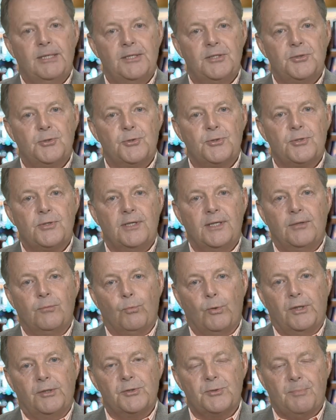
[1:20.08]
and interest in
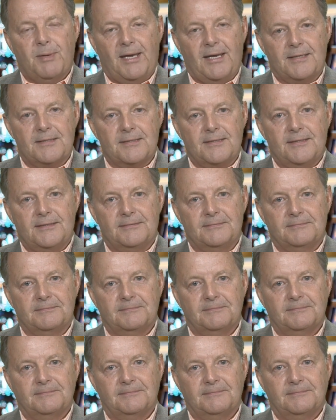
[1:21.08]
Winners
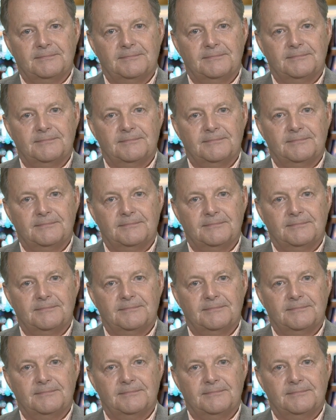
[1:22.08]
Magazine.